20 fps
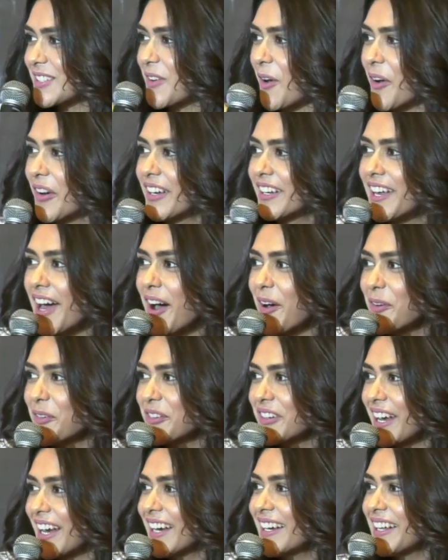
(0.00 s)
has gone down,
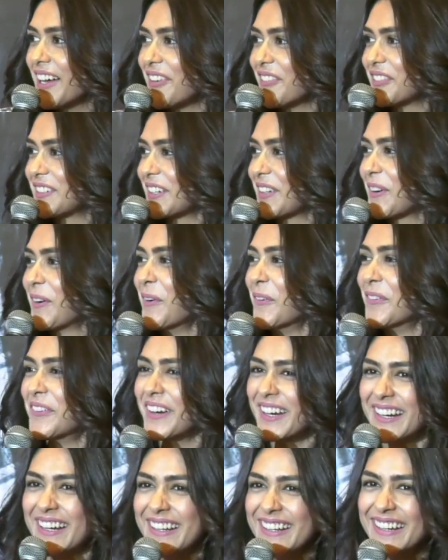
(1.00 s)
right, after
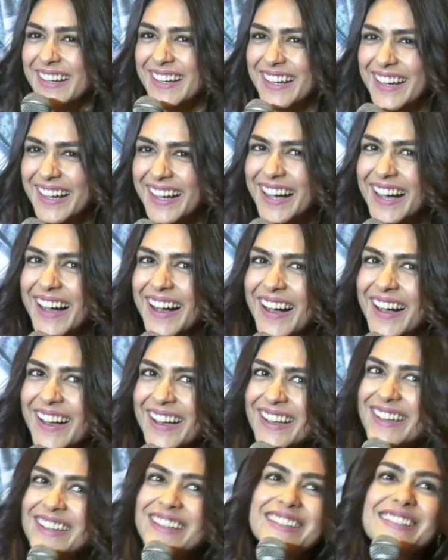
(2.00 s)
COVID.
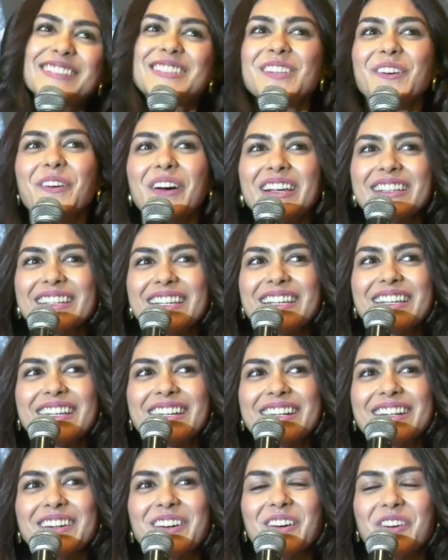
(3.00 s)
So I
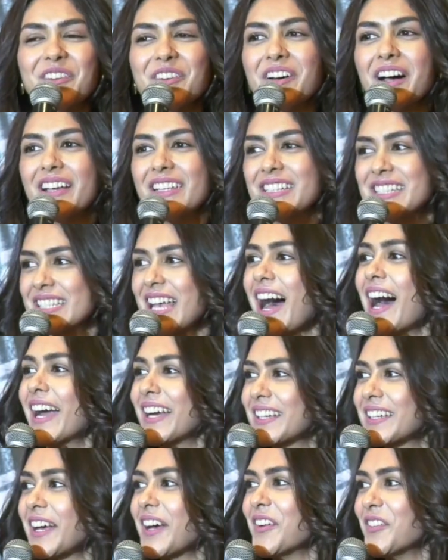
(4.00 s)
think it's
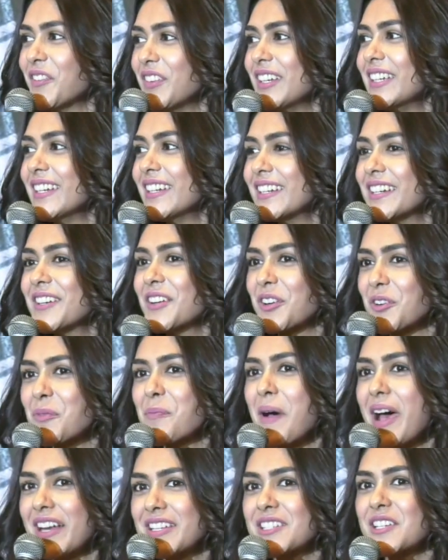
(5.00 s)
high time we needed a
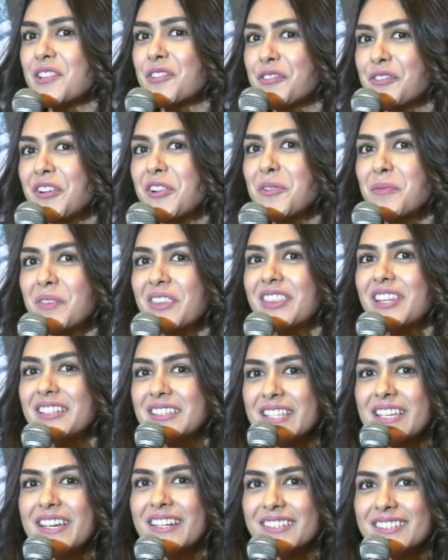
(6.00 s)
romantic film in the
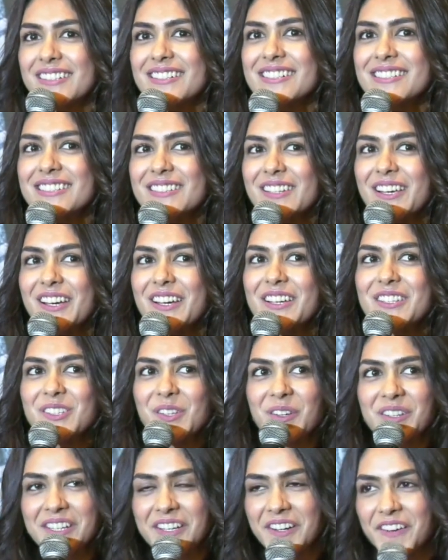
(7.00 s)
theatres.
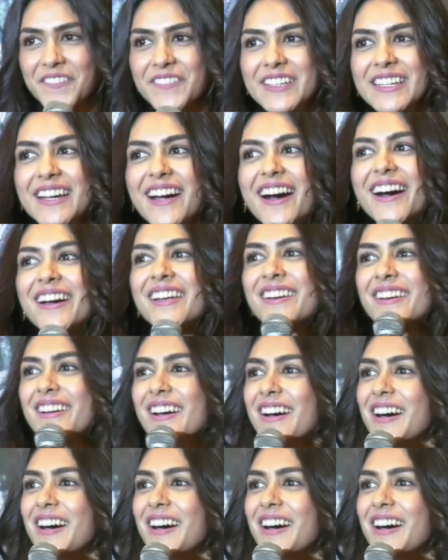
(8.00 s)
So here we are